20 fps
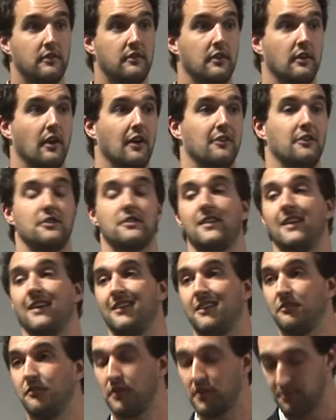
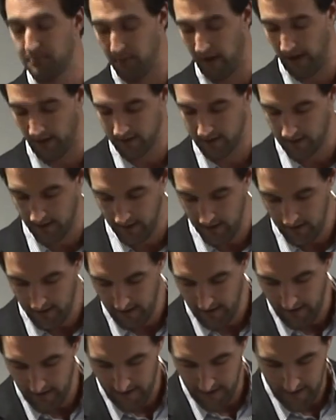understand and respect.
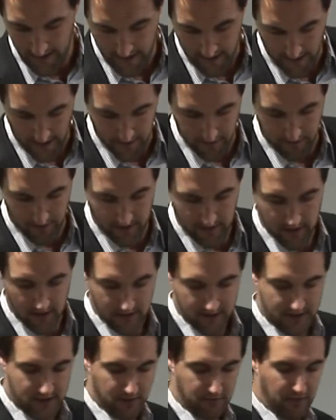The
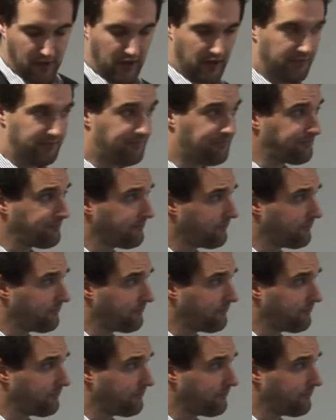ERCB,